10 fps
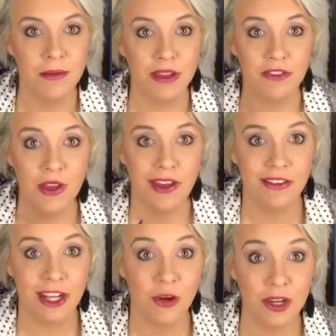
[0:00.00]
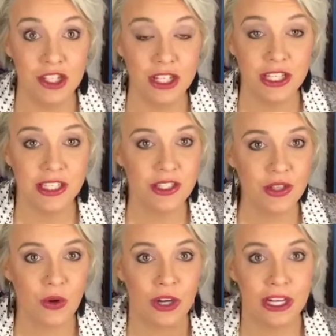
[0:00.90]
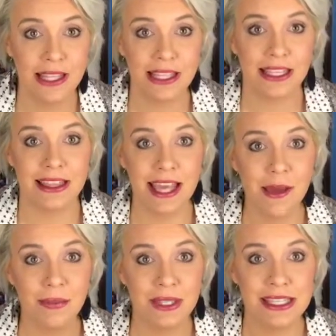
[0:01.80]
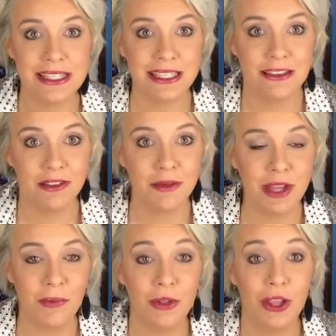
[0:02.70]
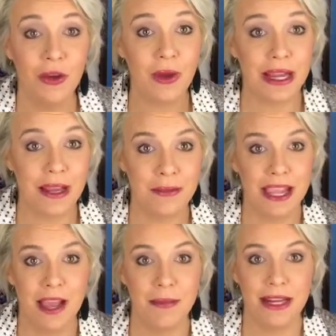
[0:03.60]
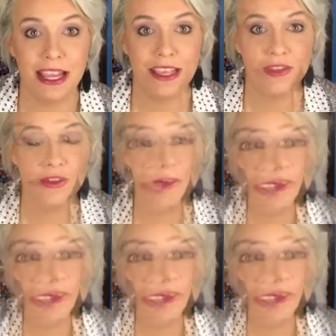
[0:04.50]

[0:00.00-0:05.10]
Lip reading: If you have any questions or anything like that, please leave them down below and I'd be happy to answer them.